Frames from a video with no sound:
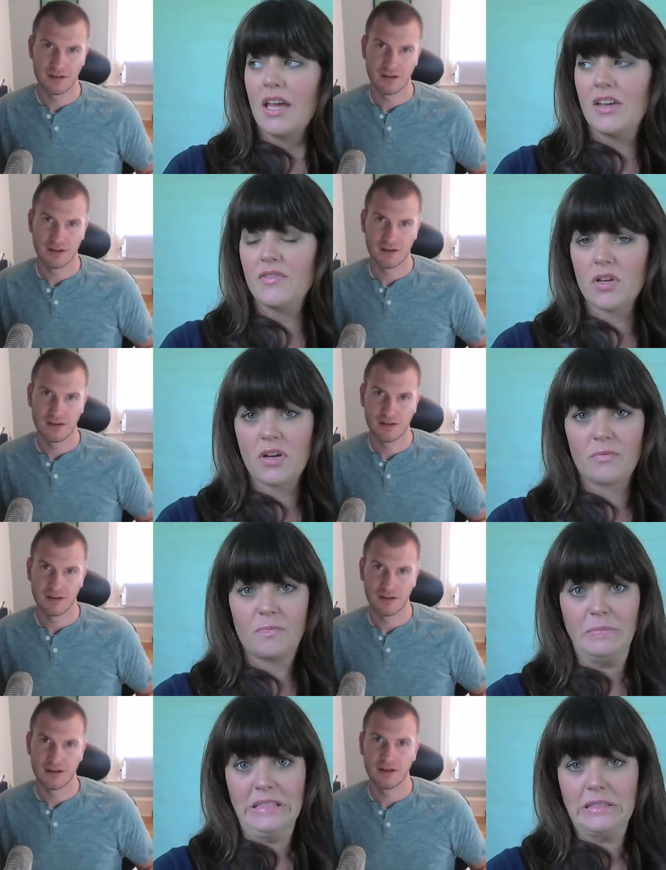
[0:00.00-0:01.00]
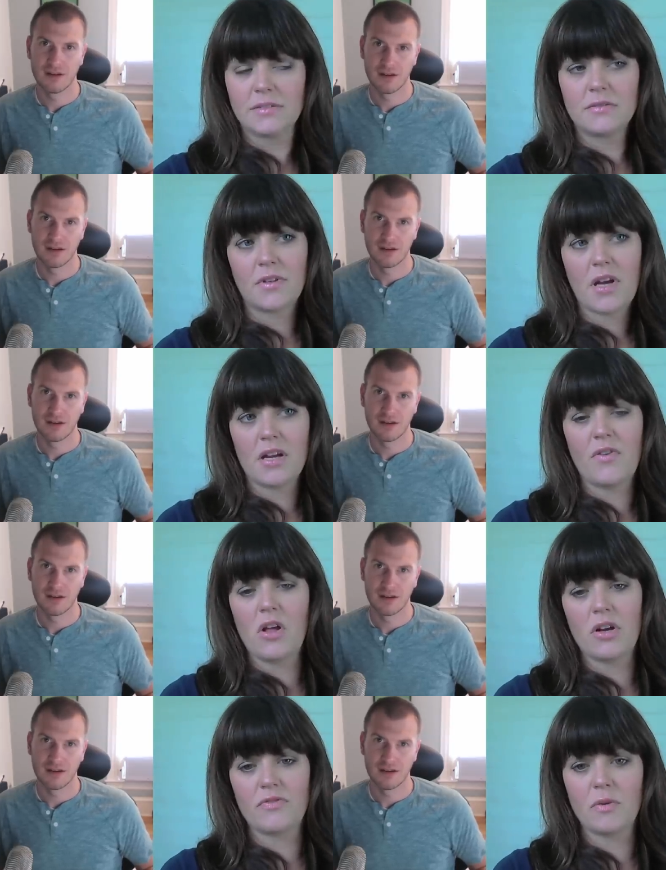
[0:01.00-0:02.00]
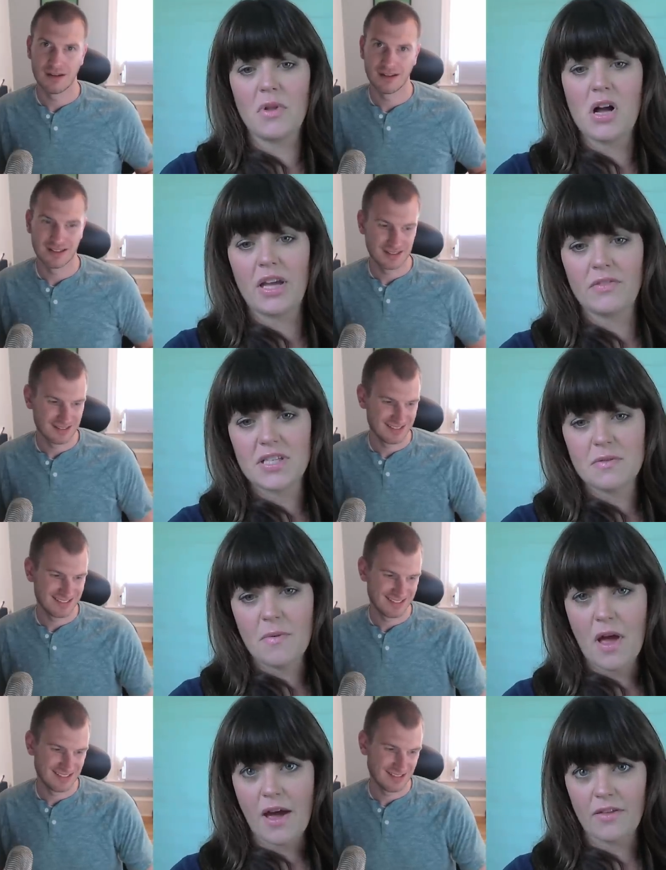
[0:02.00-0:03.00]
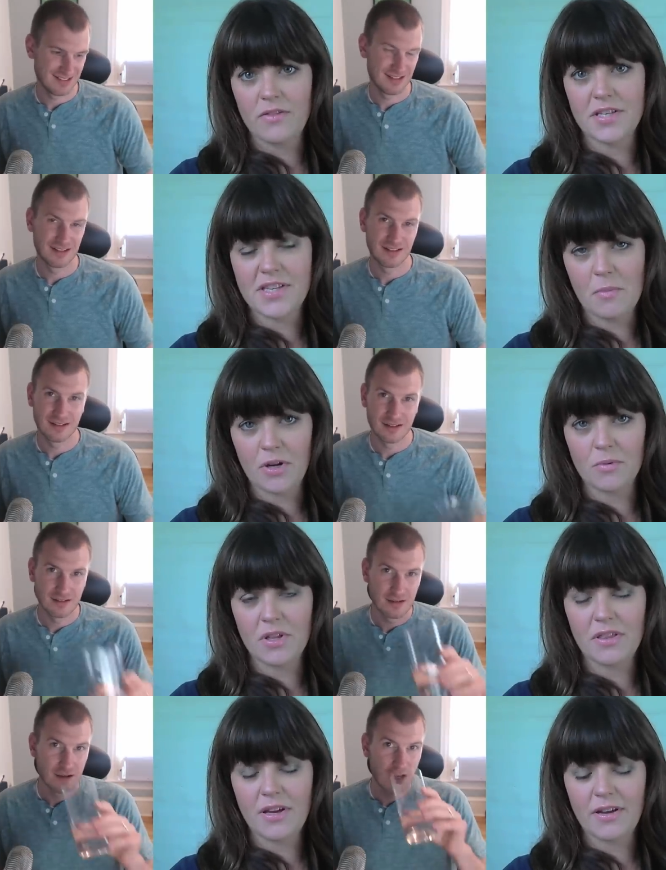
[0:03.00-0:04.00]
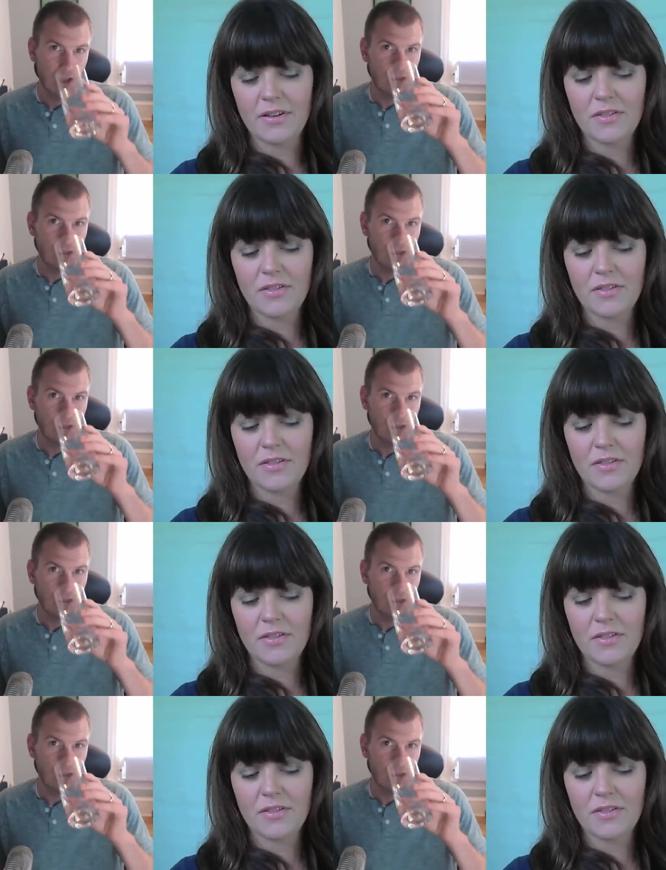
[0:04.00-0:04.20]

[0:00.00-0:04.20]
Speaker 1: even though I've kind of fallen off the blogging this uh, this summer with uh,